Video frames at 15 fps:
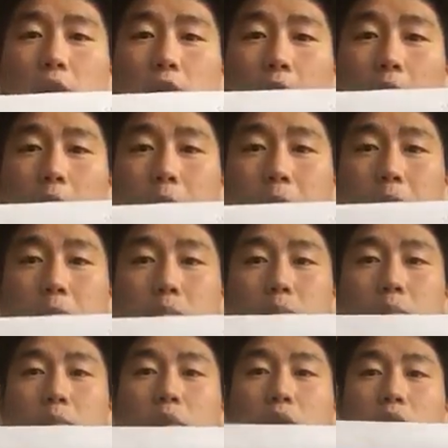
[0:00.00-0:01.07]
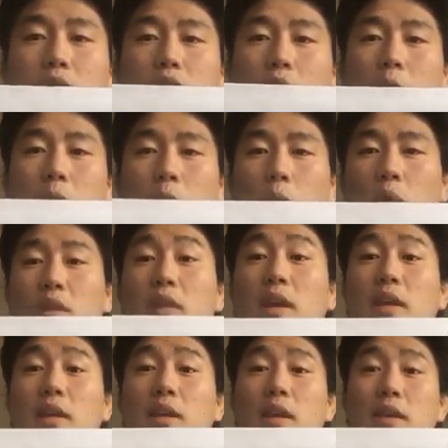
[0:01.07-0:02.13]
Right, so I'm
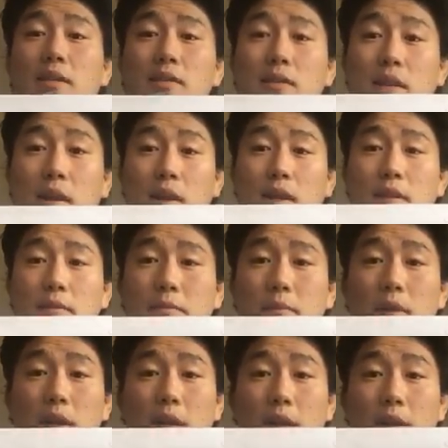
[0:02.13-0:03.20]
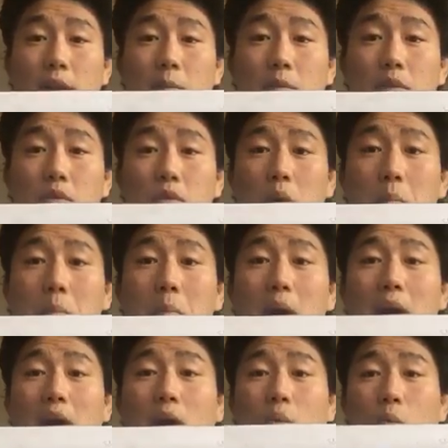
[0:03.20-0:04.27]
198 today, and I'm gonna do a
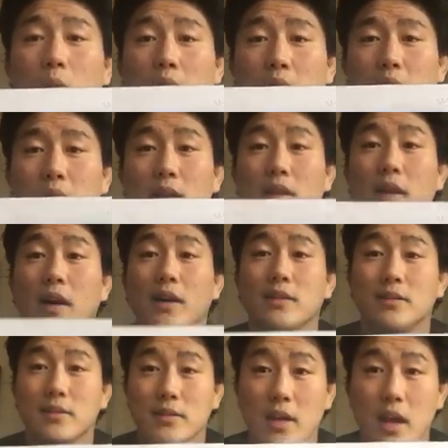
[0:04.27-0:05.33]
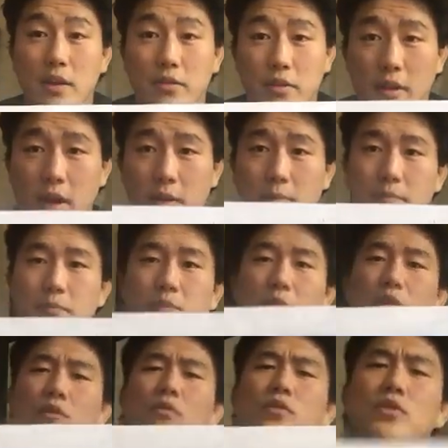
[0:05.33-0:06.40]
mock weigh-in on Saturday.
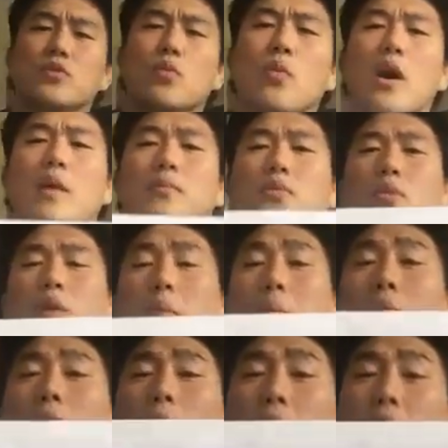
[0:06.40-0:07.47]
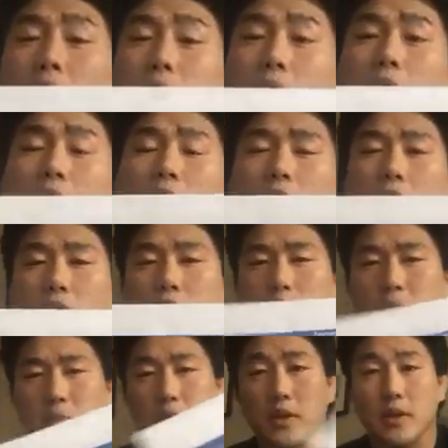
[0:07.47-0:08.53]
The reason why I'm doing a mock weigh-in is
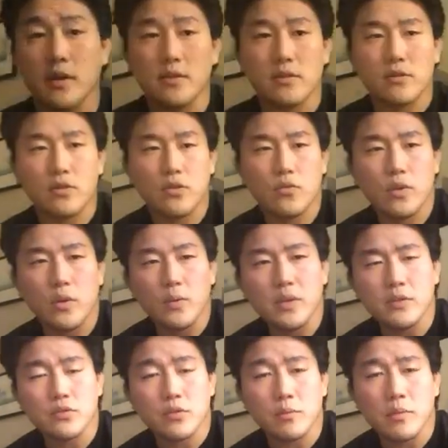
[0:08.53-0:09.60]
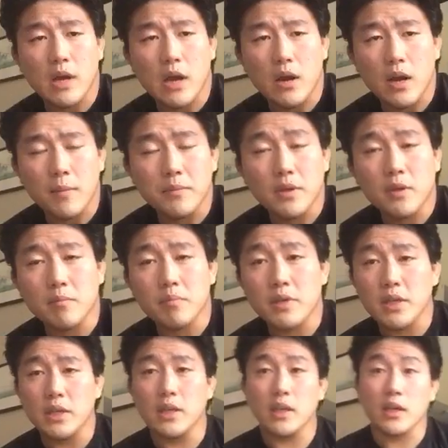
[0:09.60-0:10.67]
because 3 weeks from now I'm
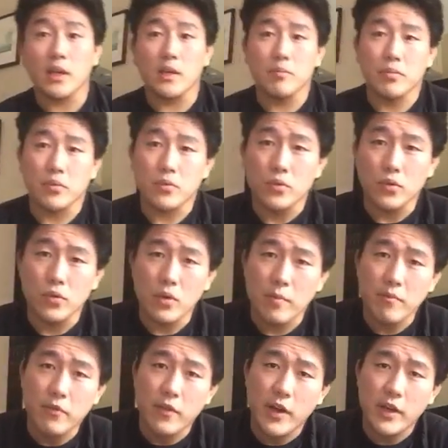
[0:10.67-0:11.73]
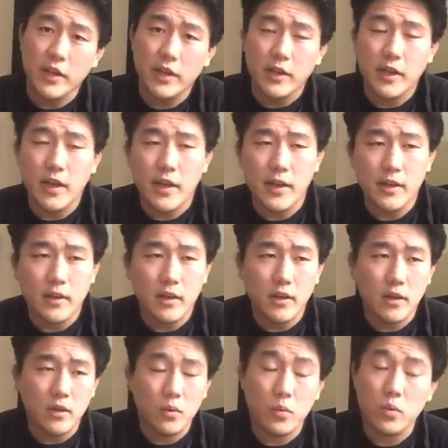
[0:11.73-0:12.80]
competing in Peru. I'm fighting at
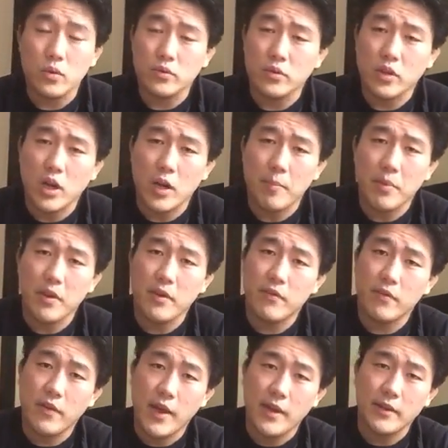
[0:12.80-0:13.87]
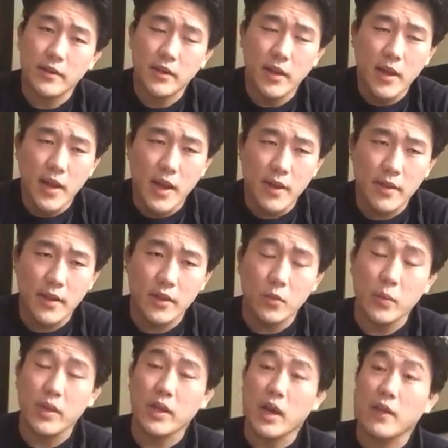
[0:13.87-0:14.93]
a World Cup event, and then the
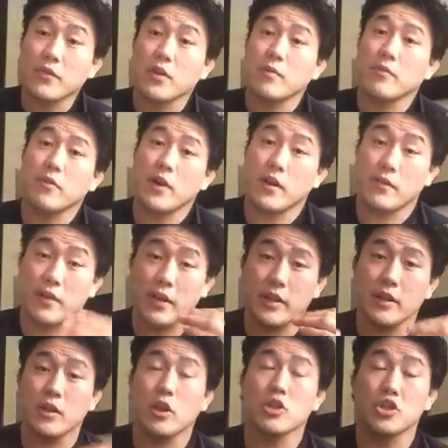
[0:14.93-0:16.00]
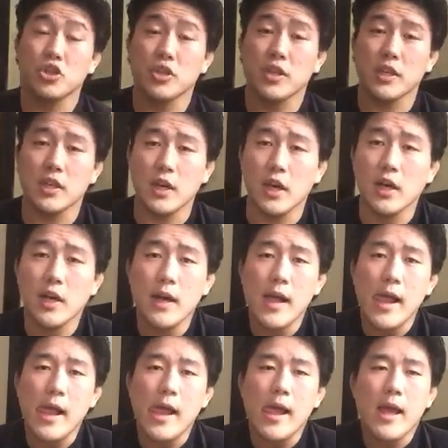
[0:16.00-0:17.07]
week after I'm fighting in Argentina.
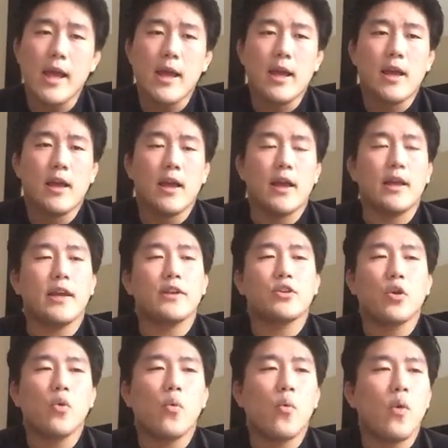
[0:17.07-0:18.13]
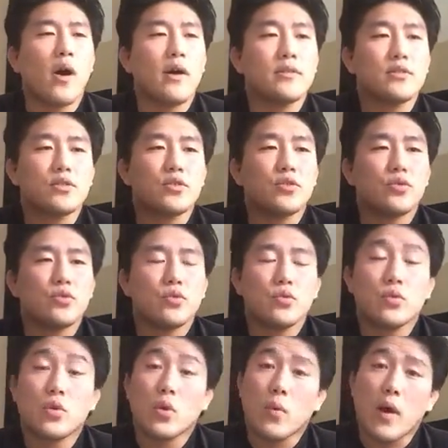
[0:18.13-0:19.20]
And I don't want to
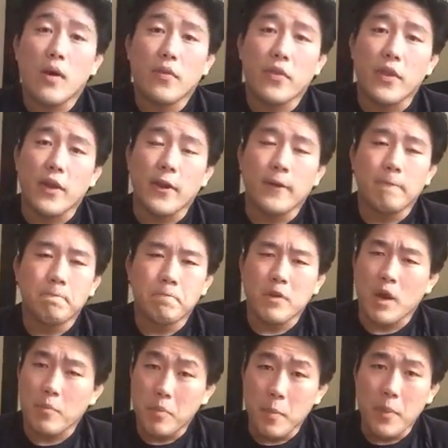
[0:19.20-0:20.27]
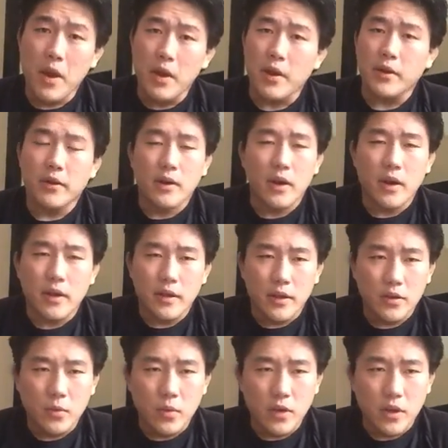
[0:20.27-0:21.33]
go out there unprepared. I
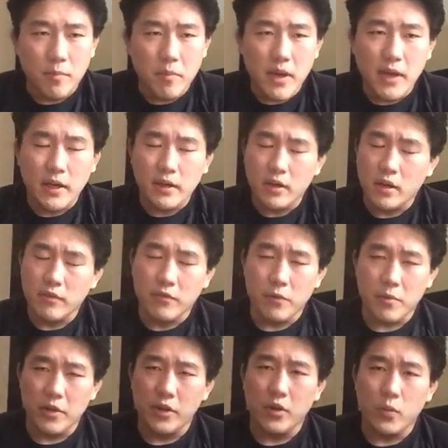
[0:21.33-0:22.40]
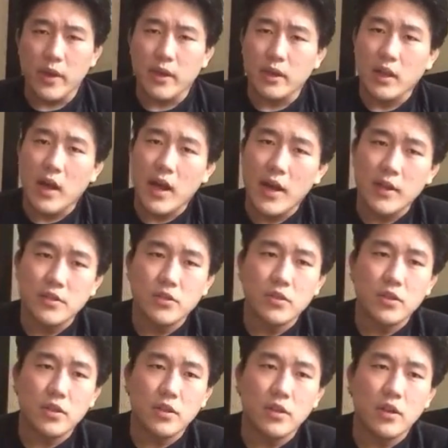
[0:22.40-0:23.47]
don't want to make an unfamiliar weight
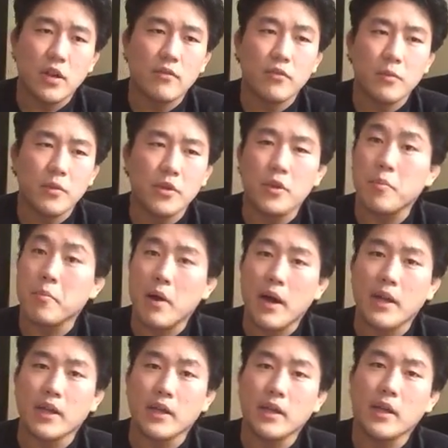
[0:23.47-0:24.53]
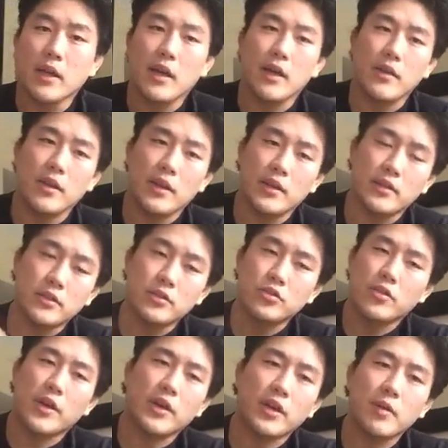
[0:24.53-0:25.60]
class in an unfamiliar body and then
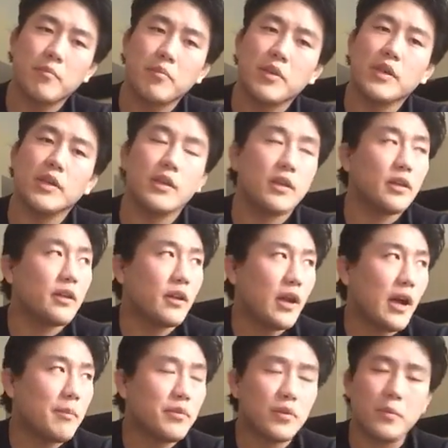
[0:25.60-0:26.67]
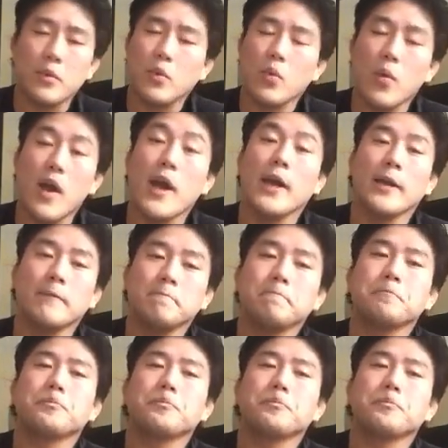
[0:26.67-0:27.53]
try to compete in an optimal way